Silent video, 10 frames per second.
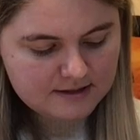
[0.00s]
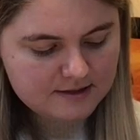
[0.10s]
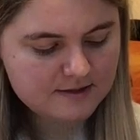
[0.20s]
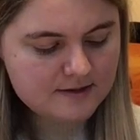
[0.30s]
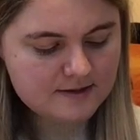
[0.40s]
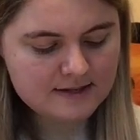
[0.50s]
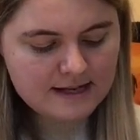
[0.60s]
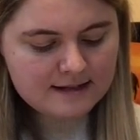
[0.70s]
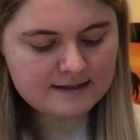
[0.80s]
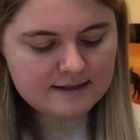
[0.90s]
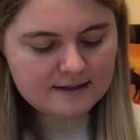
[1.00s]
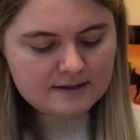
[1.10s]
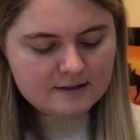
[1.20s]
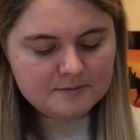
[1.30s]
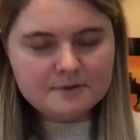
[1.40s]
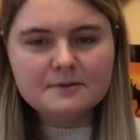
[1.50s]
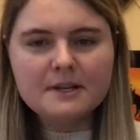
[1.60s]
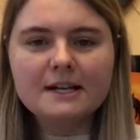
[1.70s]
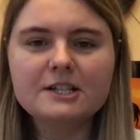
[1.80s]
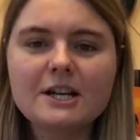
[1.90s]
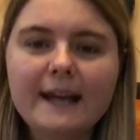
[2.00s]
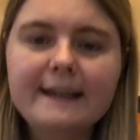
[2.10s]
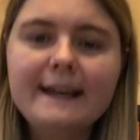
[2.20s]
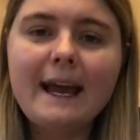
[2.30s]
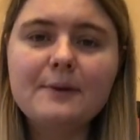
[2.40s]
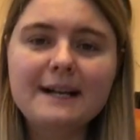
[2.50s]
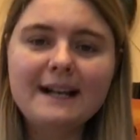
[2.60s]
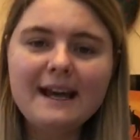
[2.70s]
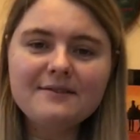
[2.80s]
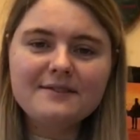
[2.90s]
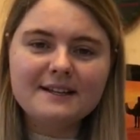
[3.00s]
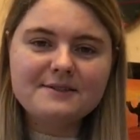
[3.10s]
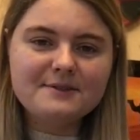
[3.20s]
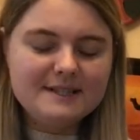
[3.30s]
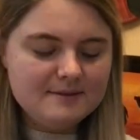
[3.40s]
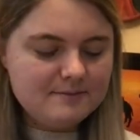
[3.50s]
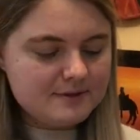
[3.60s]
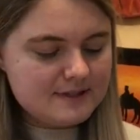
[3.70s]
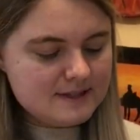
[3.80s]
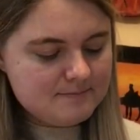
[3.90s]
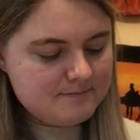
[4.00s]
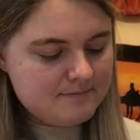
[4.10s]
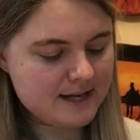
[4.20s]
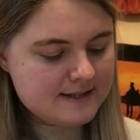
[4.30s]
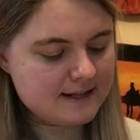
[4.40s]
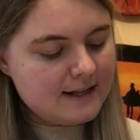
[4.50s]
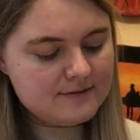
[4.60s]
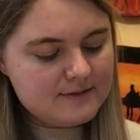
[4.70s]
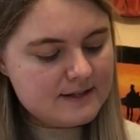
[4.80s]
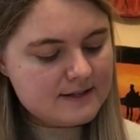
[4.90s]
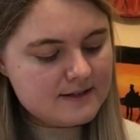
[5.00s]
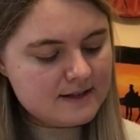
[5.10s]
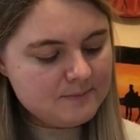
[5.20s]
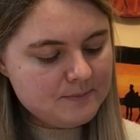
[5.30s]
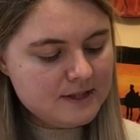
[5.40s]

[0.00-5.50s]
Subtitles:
So next example, checking our clef, that's really important, bass clef this time,